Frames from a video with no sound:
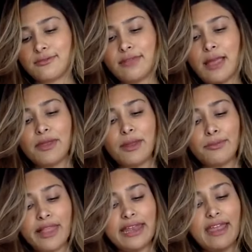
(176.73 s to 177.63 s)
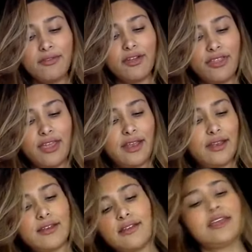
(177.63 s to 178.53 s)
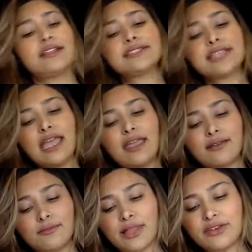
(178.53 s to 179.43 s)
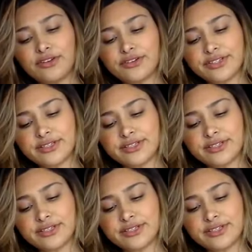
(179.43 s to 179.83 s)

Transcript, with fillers: I'm gonna blend everything in sight blenders,